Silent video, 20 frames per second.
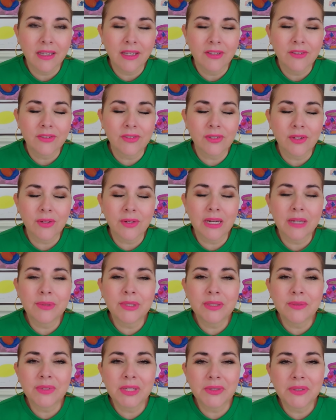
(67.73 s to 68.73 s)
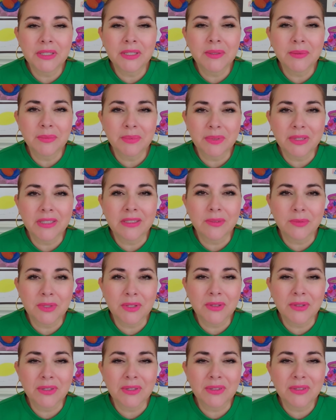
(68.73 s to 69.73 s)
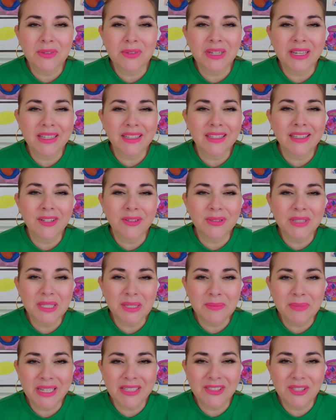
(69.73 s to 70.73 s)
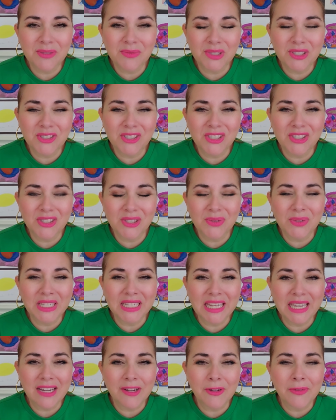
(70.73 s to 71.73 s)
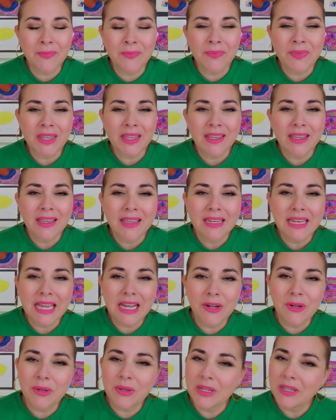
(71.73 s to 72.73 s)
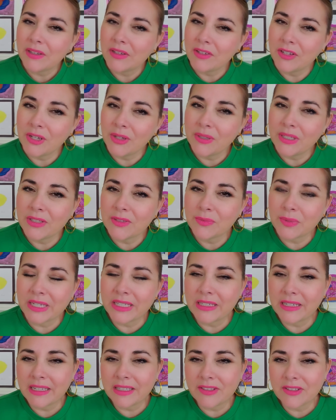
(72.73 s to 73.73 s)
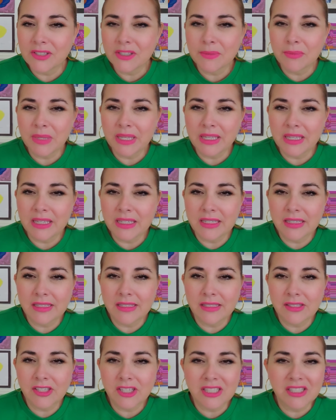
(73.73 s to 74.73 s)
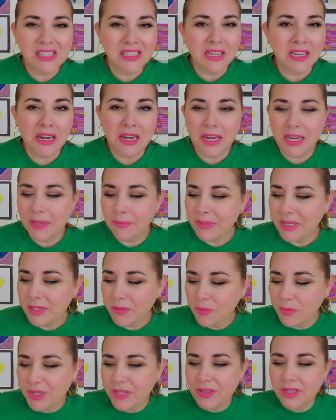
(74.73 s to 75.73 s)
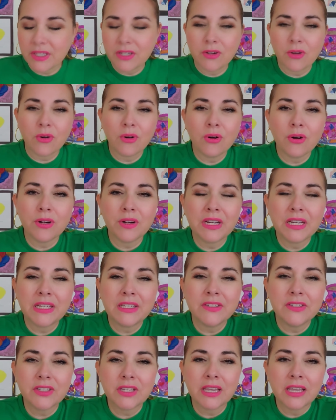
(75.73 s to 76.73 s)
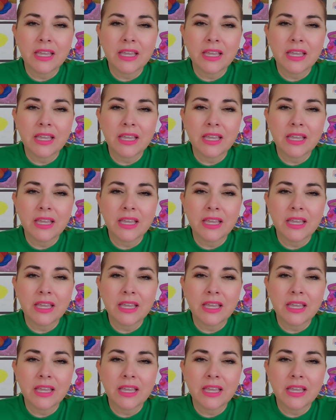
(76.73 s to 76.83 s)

So I was very impressed with her. So I can only imagine what she's doing now. Now, notice right next to me is just a lemon with an orange.